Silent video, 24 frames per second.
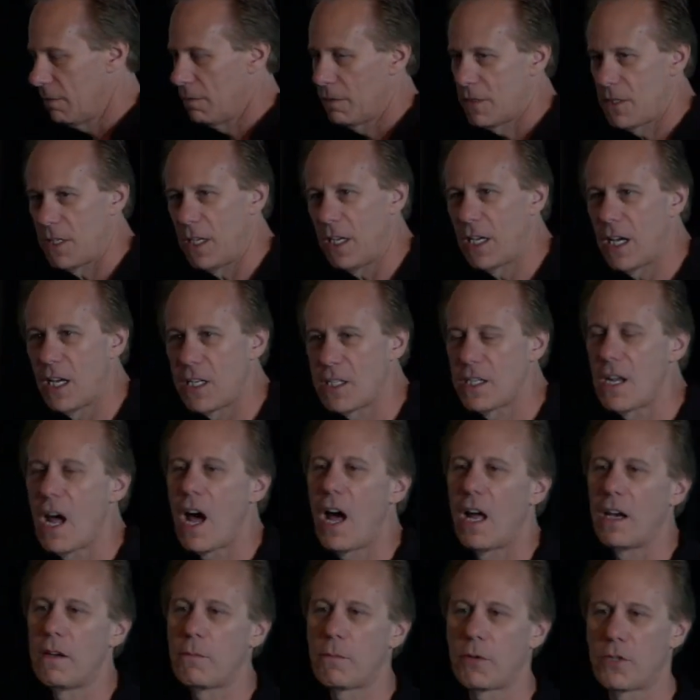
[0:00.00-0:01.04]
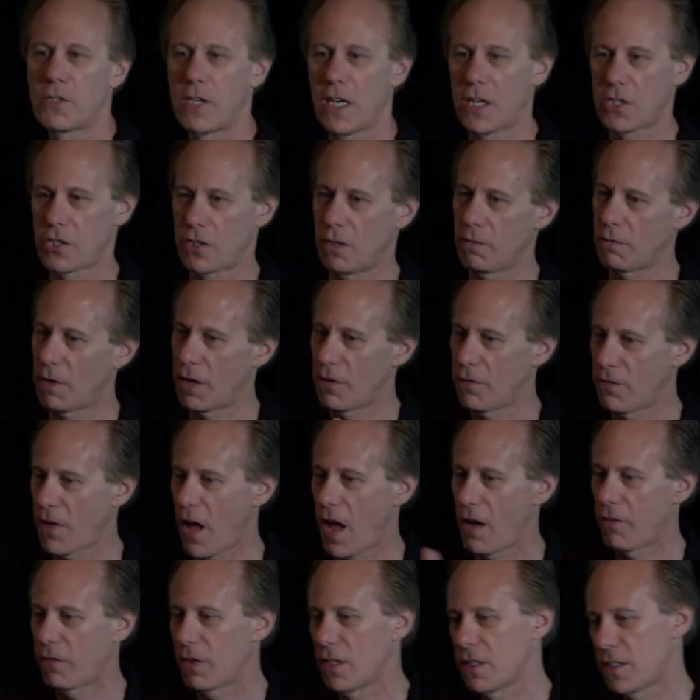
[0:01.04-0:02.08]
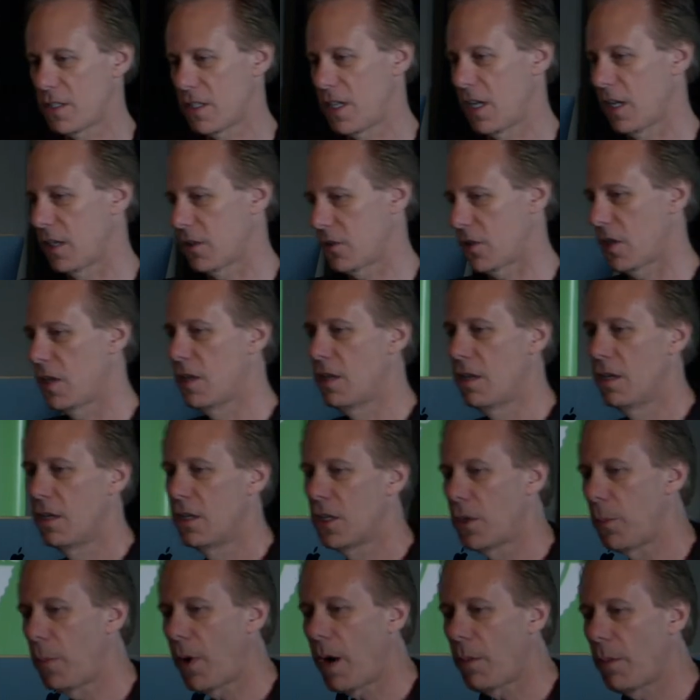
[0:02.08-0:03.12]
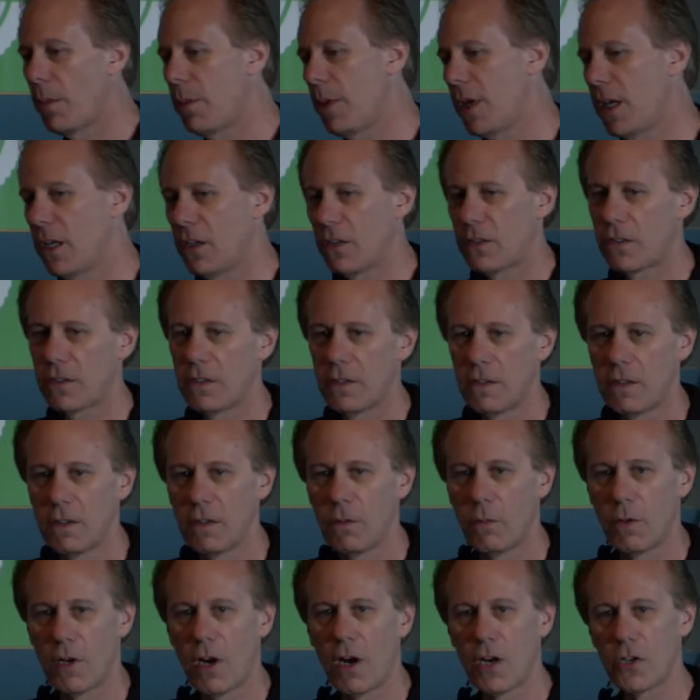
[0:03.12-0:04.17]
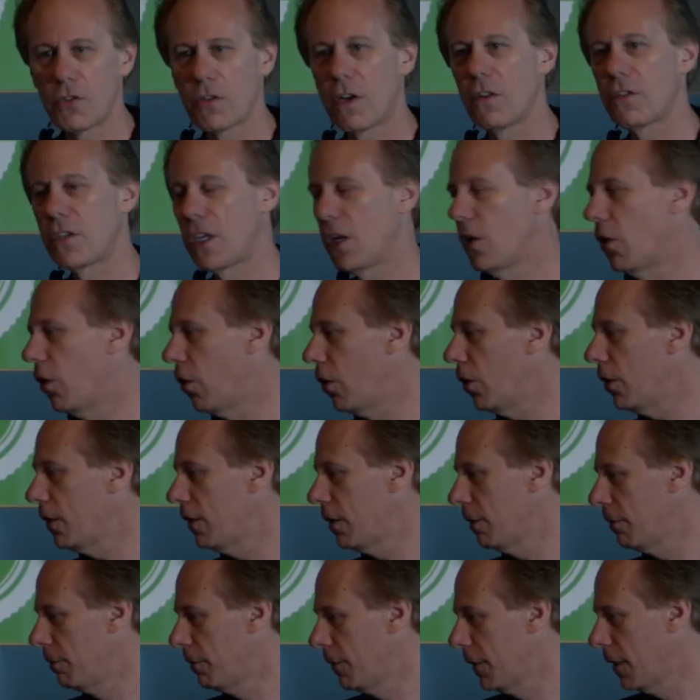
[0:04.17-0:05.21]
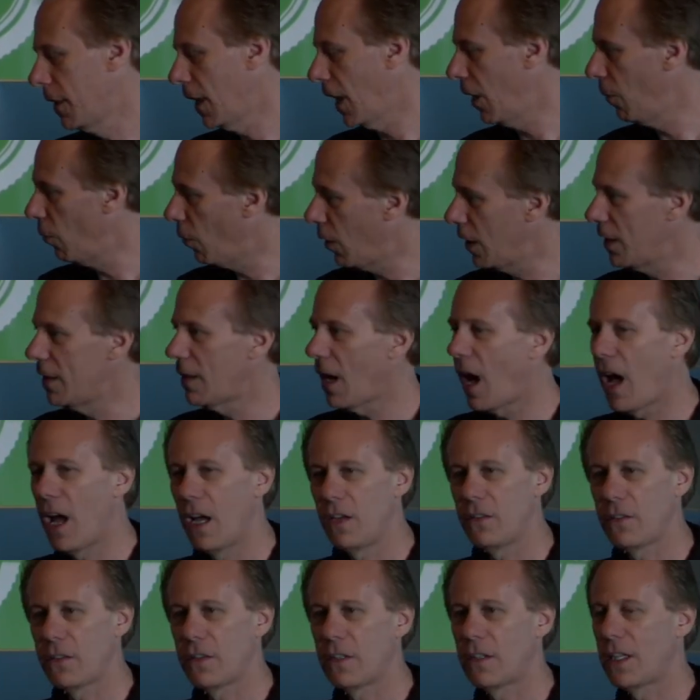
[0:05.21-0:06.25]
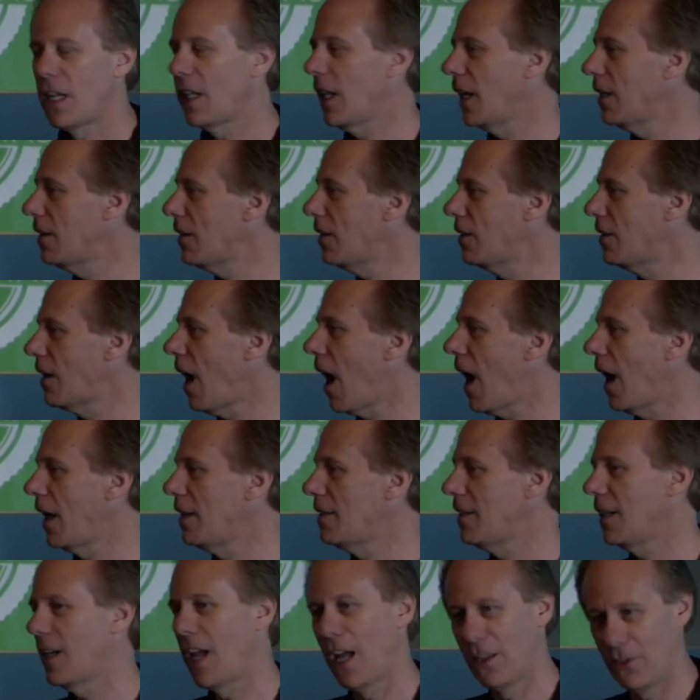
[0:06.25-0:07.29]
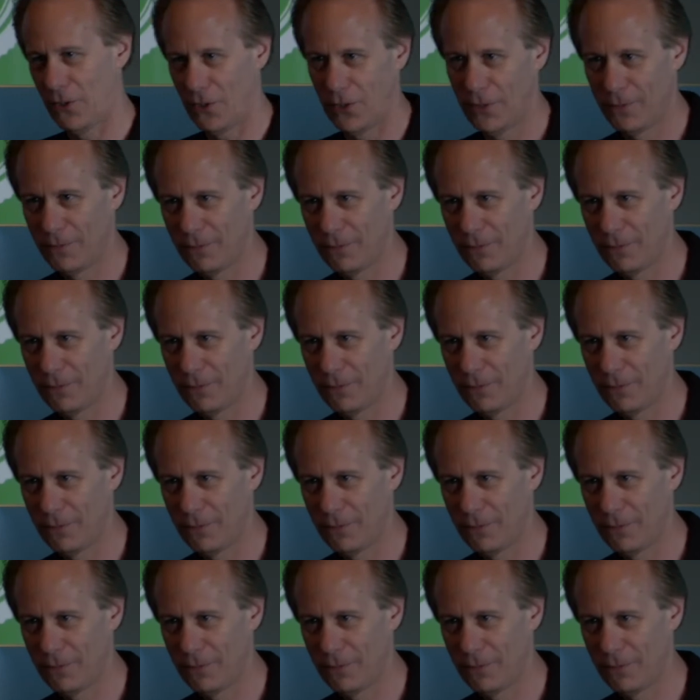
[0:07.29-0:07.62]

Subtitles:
See you guys nod. Protection, RAID 5, RAID 6. The problem is when hard drives get old and one dies, they like to die together.